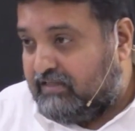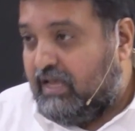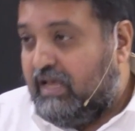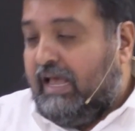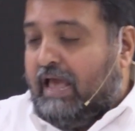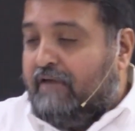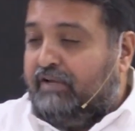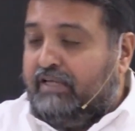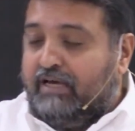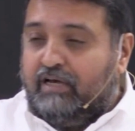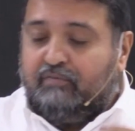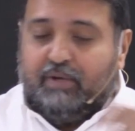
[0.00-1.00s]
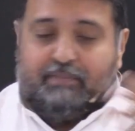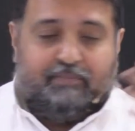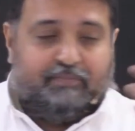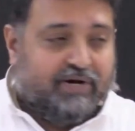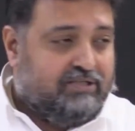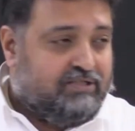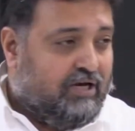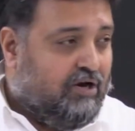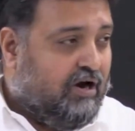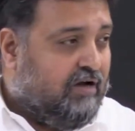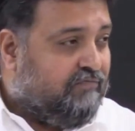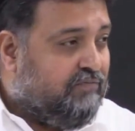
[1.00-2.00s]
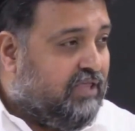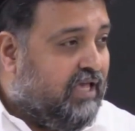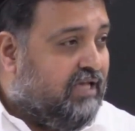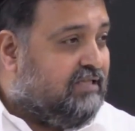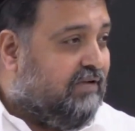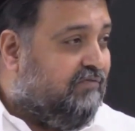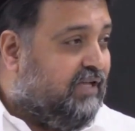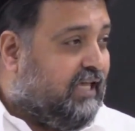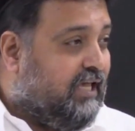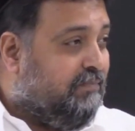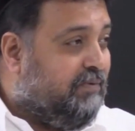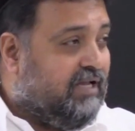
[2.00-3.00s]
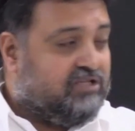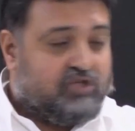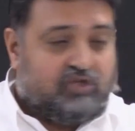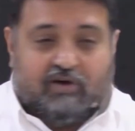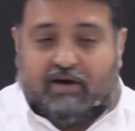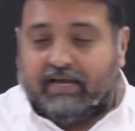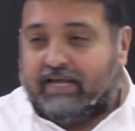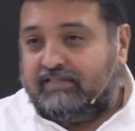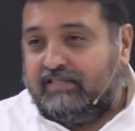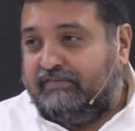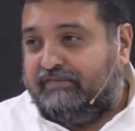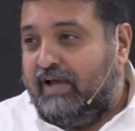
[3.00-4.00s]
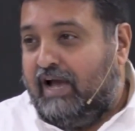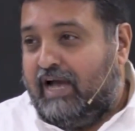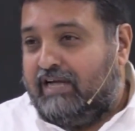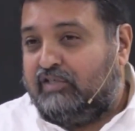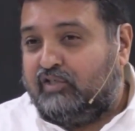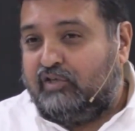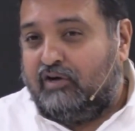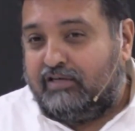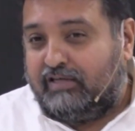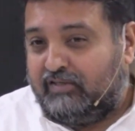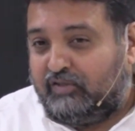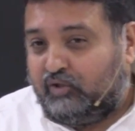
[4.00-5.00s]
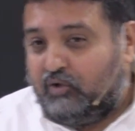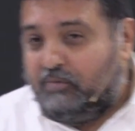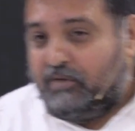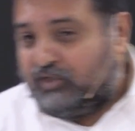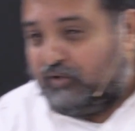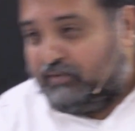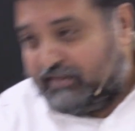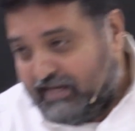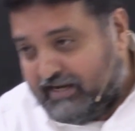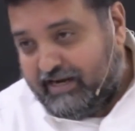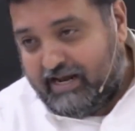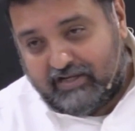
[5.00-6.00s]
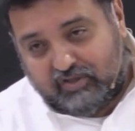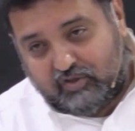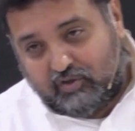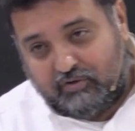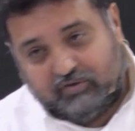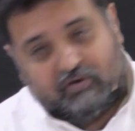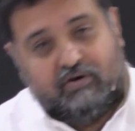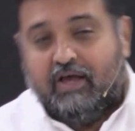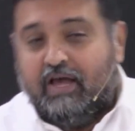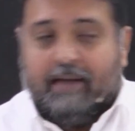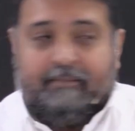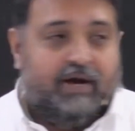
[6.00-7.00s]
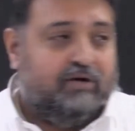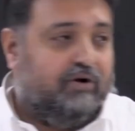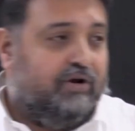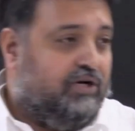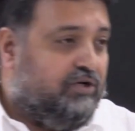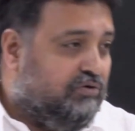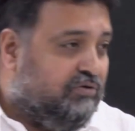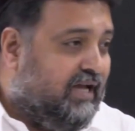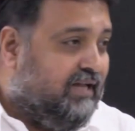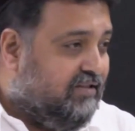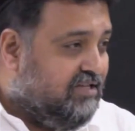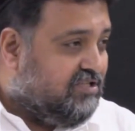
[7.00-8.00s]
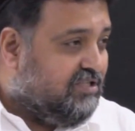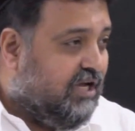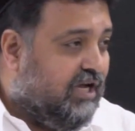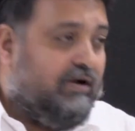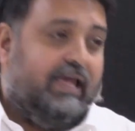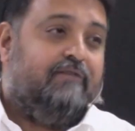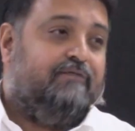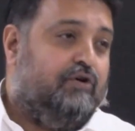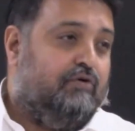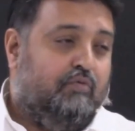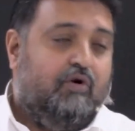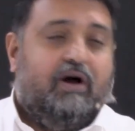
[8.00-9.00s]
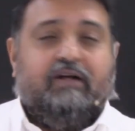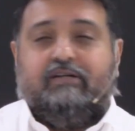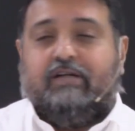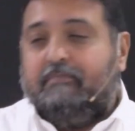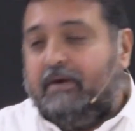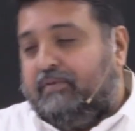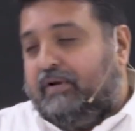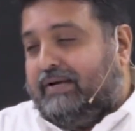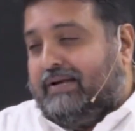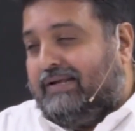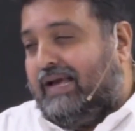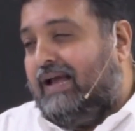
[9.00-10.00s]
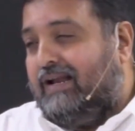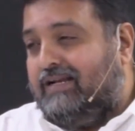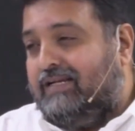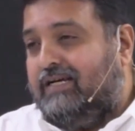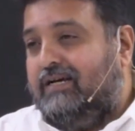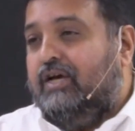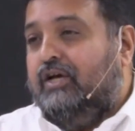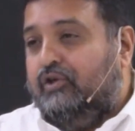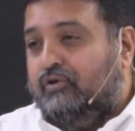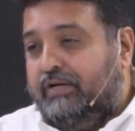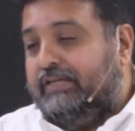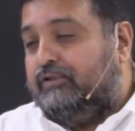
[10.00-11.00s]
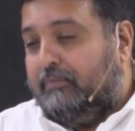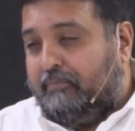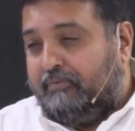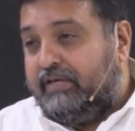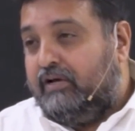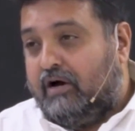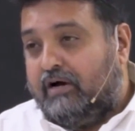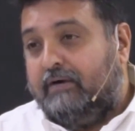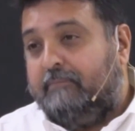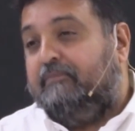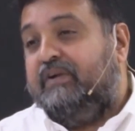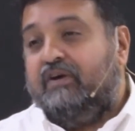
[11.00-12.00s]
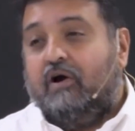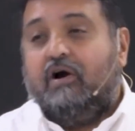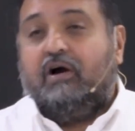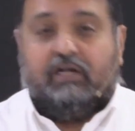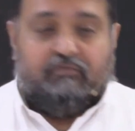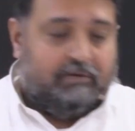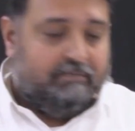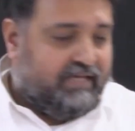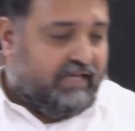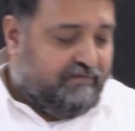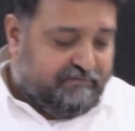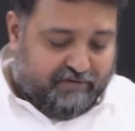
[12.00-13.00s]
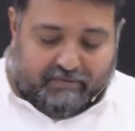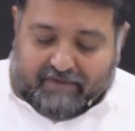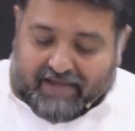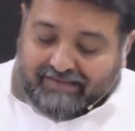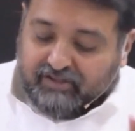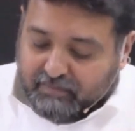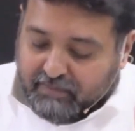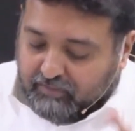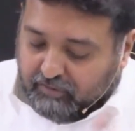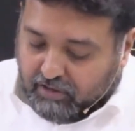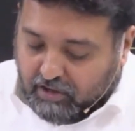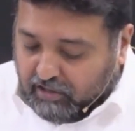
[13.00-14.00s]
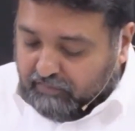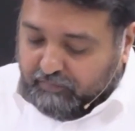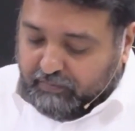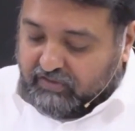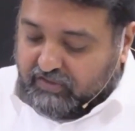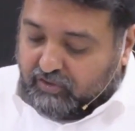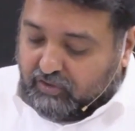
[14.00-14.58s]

Every year we print a lot of things and we keep it as stock as if our stock is so much over there in our store. So I'm not going to do that this year. If you want a biblical calendar, you need to pre-order. Pre-order will begin from next month onwards. So